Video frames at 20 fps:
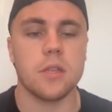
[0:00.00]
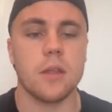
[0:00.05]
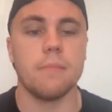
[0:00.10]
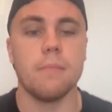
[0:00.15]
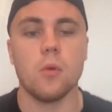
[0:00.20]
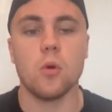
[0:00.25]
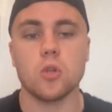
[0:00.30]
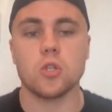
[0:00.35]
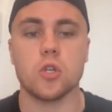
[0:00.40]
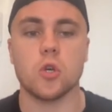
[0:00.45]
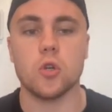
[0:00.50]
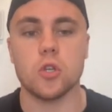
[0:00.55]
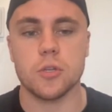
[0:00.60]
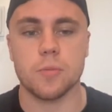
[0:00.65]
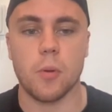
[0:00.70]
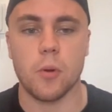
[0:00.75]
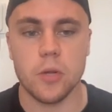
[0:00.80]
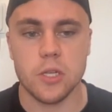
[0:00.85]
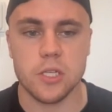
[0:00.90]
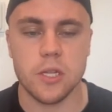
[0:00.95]
The more touch
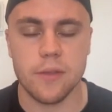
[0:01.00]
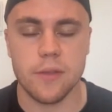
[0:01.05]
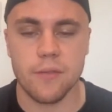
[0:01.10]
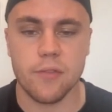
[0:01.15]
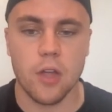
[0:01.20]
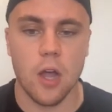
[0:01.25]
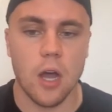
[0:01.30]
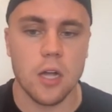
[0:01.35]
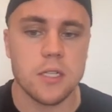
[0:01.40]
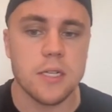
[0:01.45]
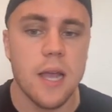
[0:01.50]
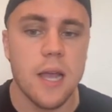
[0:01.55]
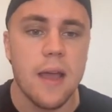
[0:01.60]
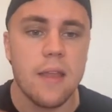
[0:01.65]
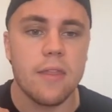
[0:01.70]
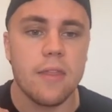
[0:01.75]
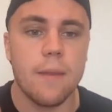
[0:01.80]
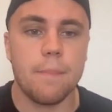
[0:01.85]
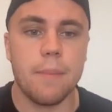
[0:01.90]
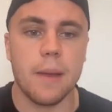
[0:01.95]
points that you've got,
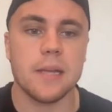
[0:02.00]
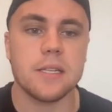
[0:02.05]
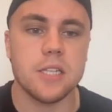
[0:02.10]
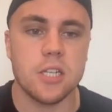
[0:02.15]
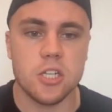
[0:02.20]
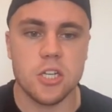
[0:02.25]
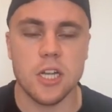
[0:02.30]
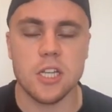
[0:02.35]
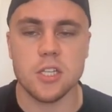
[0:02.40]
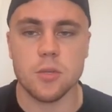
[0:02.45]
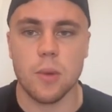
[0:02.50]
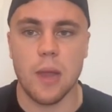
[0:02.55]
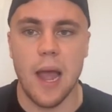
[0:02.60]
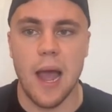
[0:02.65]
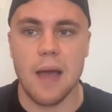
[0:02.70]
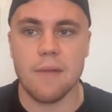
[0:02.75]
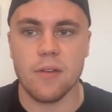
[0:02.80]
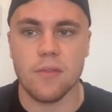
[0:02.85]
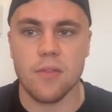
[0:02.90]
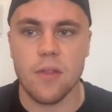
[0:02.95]
the better chance we
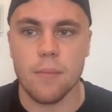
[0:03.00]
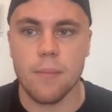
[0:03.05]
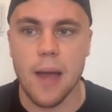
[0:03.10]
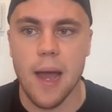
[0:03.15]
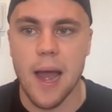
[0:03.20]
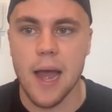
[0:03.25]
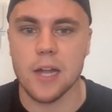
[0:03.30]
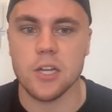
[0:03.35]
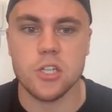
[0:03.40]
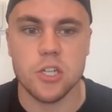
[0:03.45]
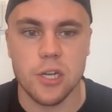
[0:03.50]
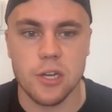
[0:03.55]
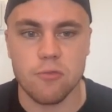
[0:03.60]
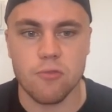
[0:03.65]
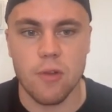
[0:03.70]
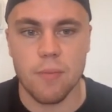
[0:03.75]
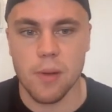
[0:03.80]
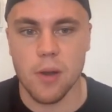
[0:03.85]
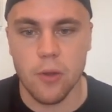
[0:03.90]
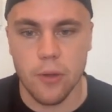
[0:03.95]
have of them actually
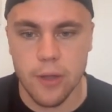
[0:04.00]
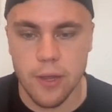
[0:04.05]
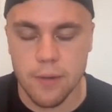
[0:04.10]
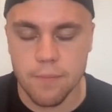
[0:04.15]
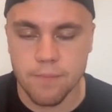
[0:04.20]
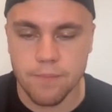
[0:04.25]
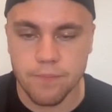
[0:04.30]
replying.